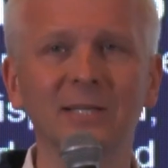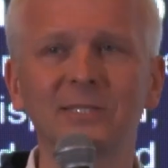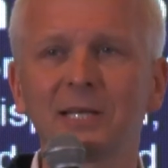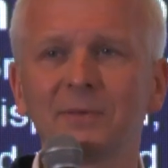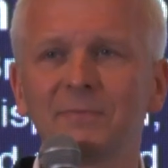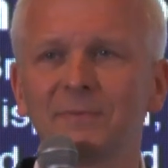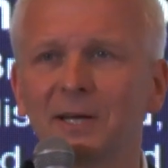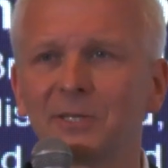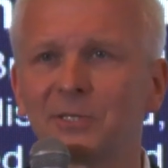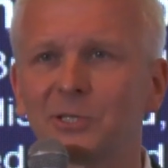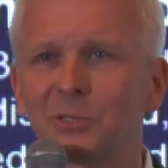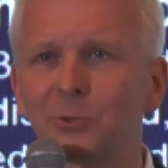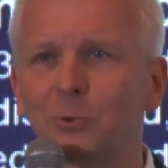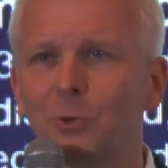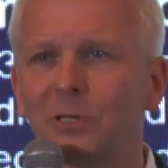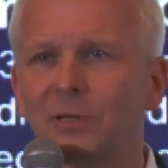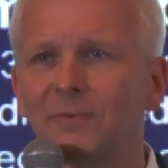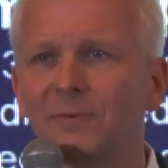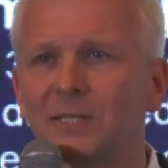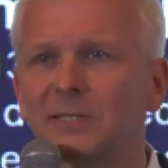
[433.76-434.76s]
as investors
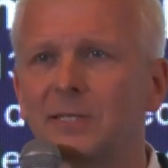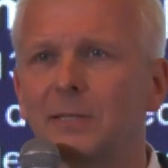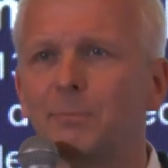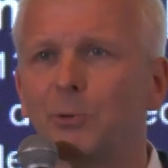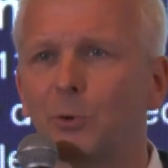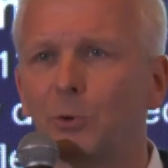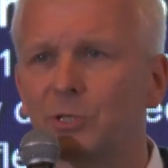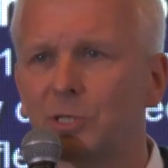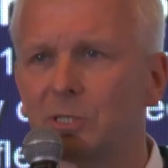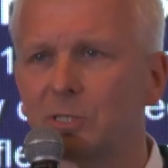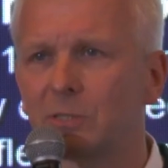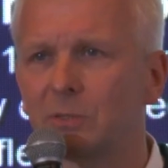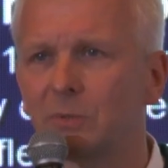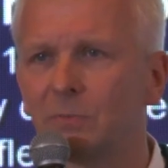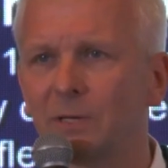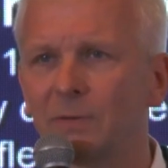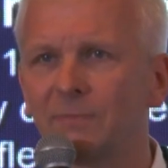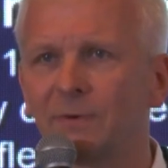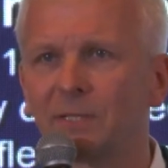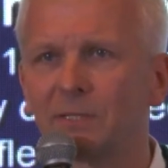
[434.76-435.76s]
don't invest in projects,
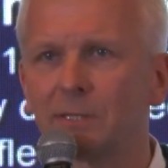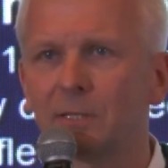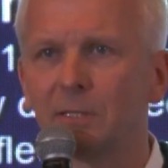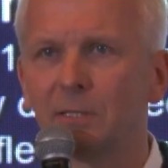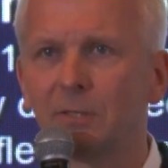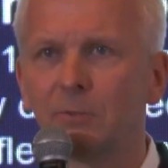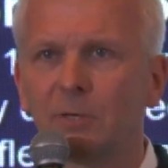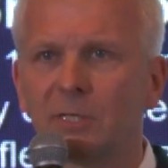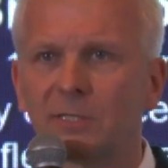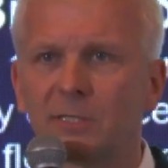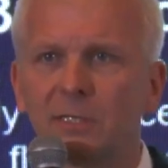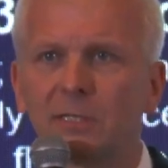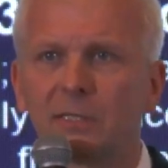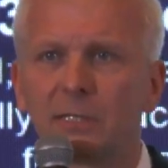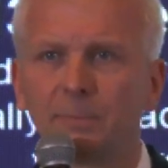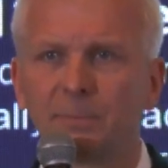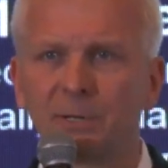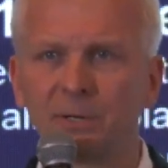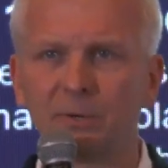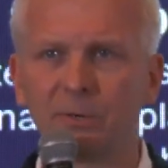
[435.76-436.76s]
we invest in you as
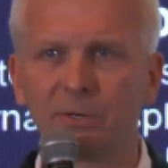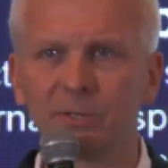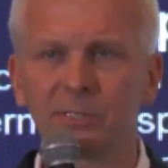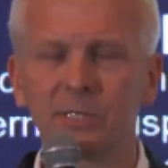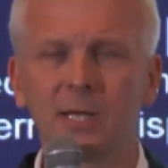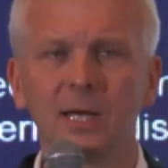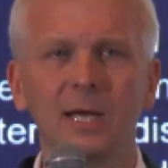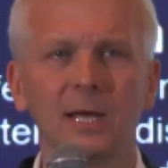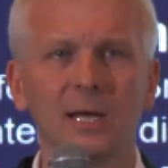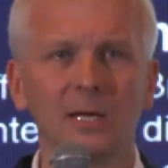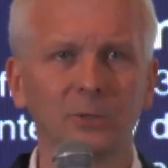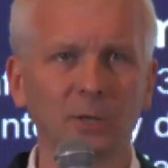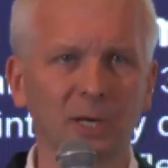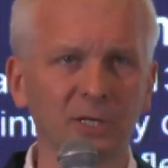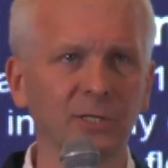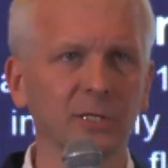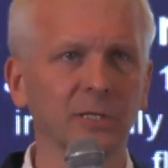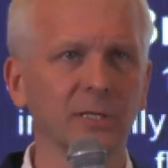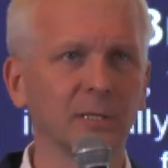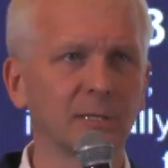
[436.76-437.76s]
entrepreneurs to
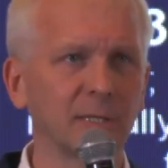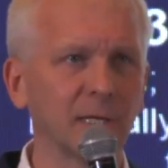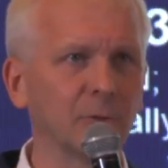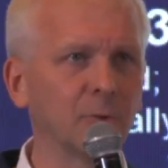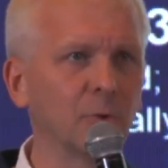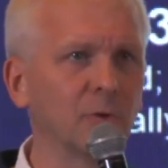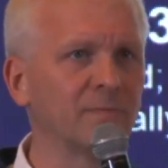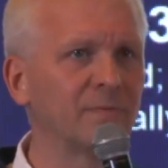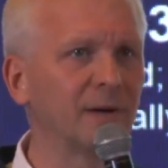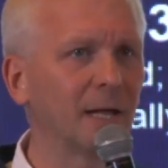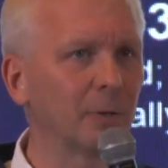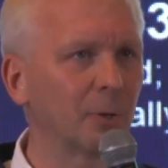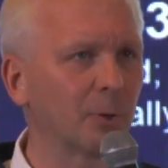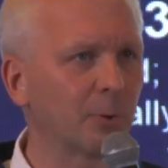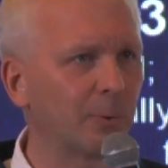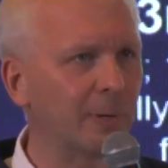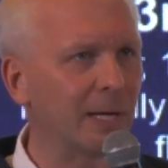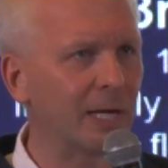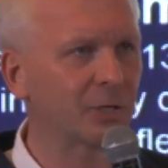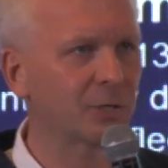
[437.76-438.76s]
actually doing value
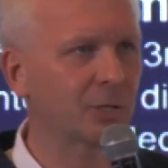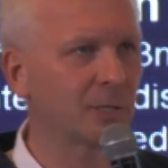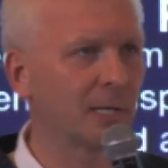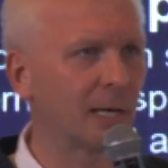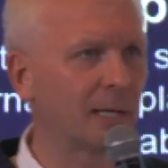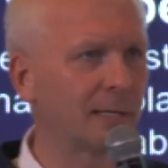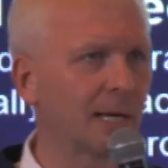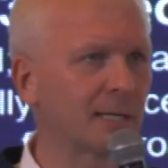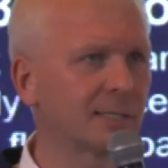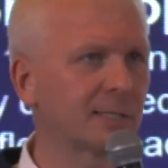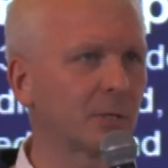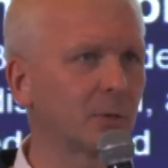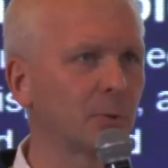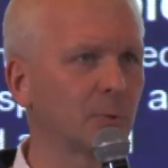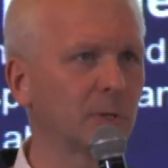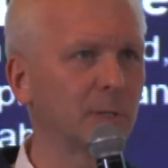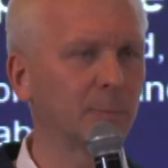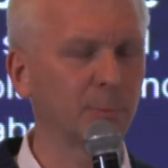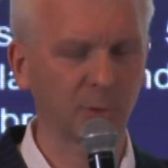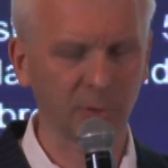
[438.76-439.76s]
creation and
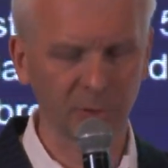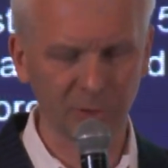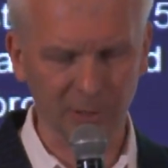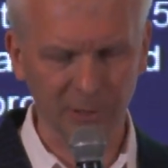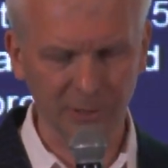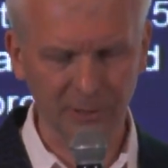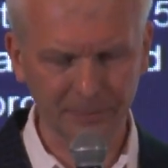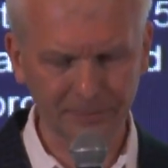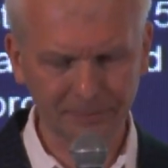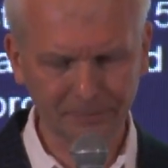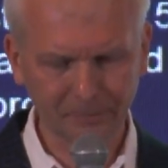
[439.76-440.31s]
execute the projects.